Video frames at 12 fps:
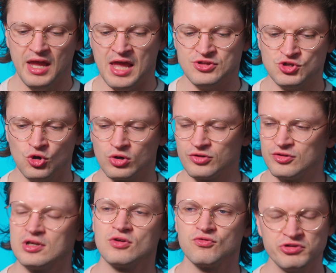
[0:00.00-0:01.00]
It took
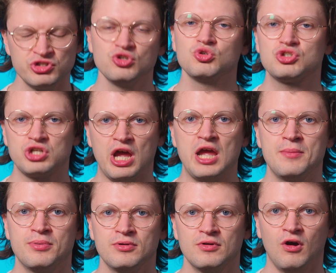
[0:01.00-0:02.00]
the original
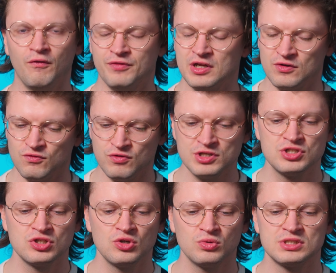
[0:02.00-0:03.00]
shape of the
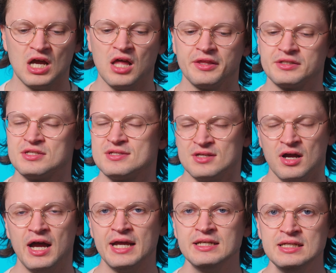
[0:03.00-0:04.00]
original Dalek
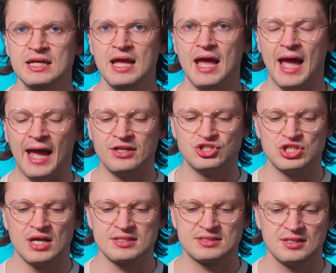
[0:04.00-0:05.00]
design and
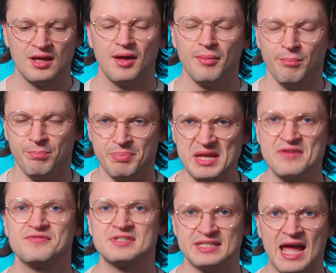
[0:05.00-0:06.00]
just beefed it